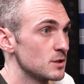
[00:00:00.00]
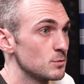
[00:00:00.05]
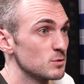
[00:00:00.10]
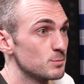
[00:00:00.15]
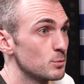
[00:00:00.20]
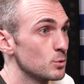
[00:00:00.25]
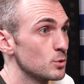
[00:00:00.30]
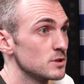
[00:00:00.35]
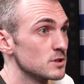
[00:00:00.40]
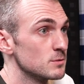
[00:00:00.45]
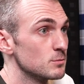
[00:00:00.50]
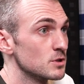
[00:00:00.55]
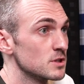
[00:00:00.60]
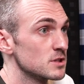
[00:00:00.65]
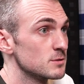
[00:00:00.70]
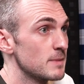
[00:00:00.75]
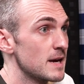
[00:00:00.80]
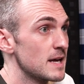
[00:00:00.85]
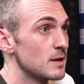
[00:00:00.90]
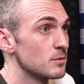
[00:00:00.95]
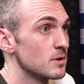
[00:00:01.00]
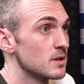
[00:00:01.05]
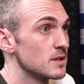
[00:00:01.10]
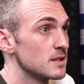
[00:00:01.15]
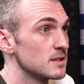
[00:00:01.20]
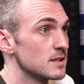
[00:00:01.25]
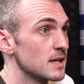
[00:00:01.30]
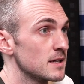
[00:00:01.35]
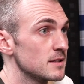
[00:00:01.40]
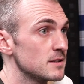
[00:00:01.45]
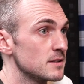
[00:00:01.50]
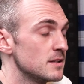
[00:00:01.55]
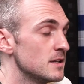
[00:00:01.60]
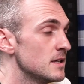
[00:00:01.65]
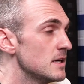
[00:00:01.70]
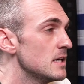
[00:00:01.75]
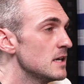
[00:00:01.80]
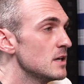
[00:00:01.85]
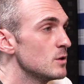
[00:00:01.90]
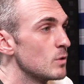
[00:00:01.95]
It was boys amongst men, weren't it, Dad? And
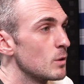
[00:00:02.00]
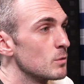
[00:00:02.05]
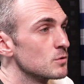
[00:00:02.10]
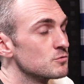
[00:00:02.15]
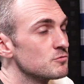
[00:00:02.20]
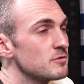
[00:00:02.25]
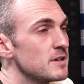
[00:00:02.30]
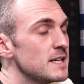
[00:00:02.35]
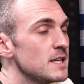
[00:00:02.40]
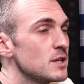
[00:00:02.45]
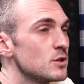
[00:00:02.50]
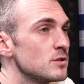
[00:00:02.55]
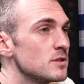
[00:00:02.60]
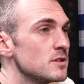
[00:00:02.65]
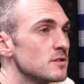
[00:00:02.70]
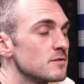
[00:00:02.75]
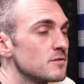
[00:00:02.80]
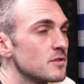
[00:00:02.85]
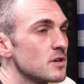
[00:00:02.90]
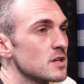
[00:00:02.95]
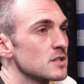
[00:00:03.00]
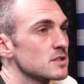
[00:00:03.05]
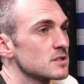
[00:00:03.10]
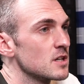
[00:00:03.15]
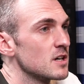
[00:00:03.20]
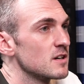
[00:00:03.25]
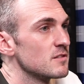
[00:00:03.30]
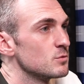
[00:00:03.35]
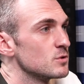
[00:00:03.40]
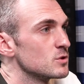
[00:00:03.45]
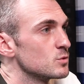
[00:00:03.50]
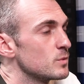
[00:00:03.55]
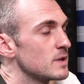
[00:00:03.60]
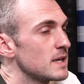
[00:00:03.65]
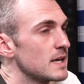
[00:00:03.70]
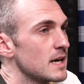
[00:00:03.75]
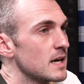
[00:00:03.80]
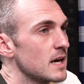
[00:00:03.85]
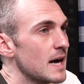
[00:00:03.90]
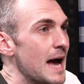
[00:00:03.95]
what was really good in the first half was
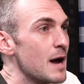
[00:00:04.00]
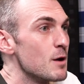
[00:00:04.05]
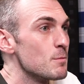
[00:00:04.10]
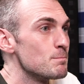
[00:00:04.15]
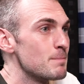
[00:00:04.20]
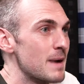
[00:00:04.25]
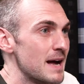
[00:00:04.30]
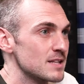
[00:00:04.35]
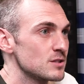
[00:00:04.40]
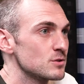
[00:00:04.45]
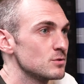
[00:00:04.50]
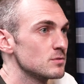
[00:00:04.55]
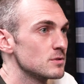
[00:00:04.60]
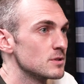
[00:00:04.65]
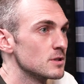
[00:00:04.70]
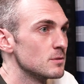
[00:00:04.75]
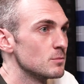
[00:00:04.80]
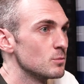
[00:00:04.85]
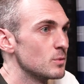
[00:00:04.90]
we out-battled them.